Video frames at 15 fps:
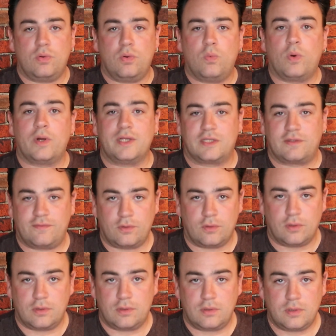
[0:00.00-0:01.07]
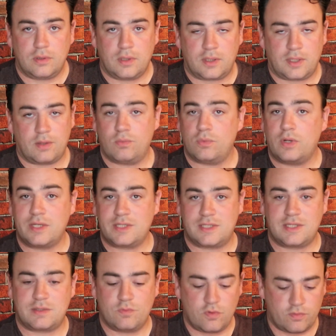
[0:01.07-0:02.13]
what it's for. Okay, what is
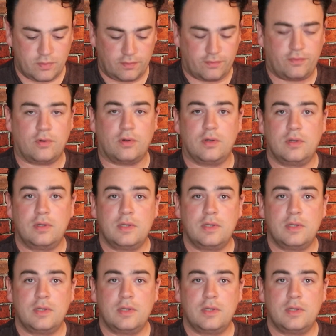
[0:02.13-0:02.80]
this movement for?